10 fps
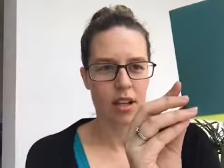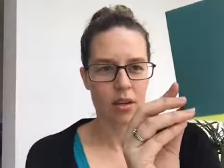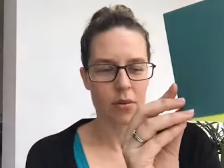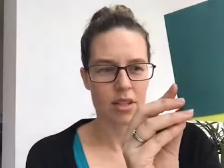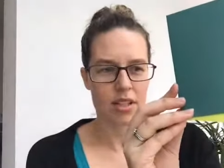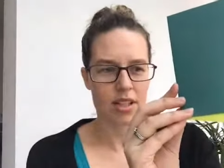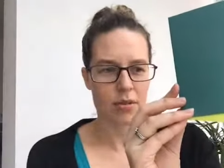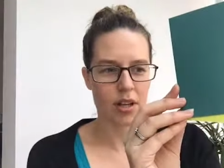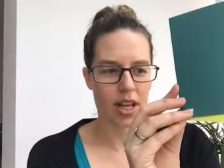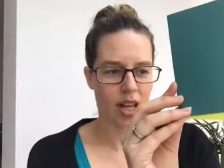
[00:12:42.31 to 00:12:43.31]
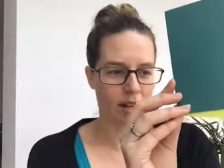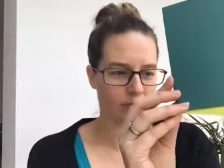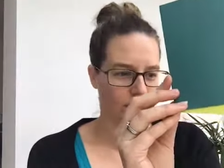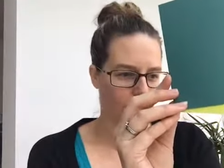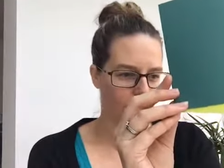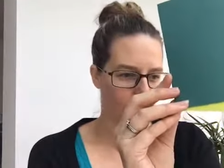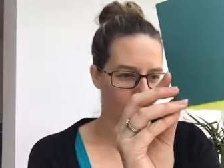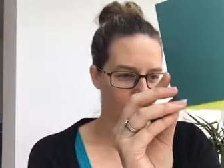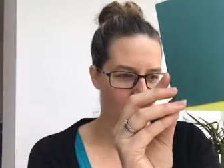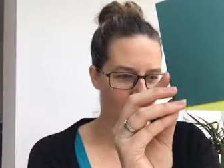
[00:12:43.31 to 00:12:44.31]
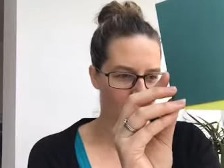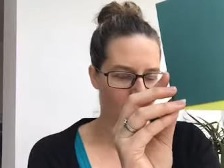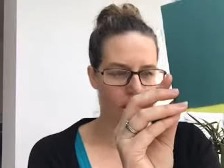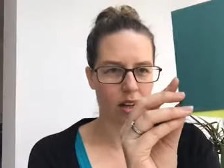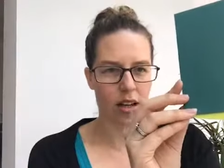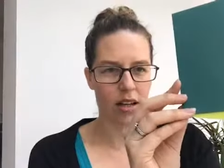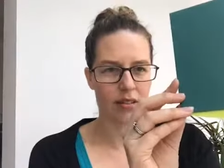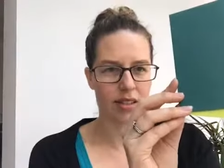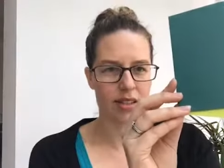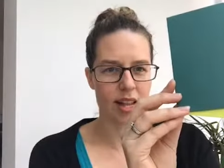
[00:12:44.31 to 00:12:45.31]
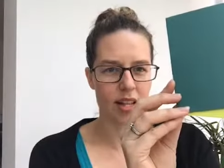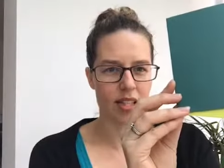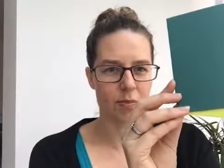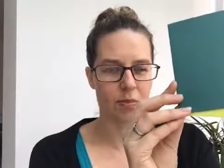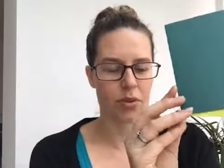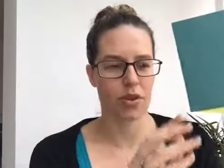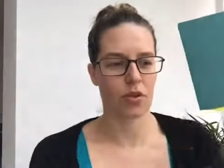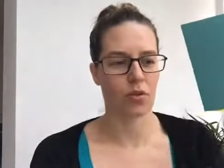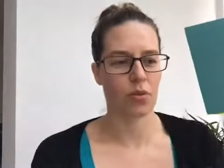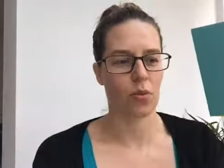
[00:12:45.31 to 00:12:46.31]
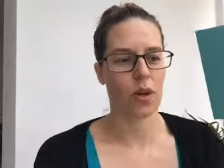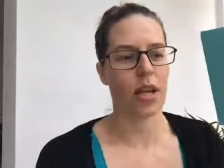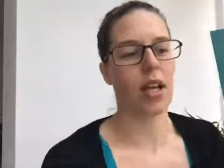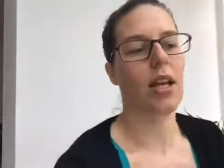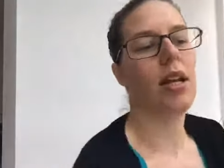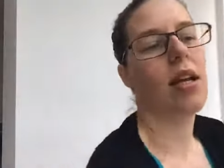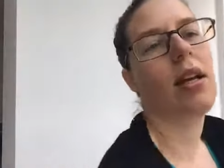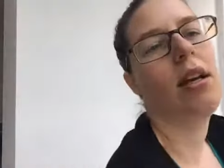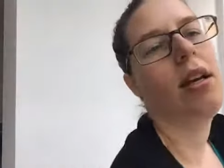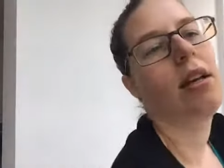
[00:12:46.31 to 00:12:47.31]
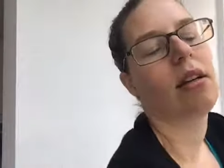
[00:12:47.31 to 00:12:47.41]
which is this one here, and that kind of sits between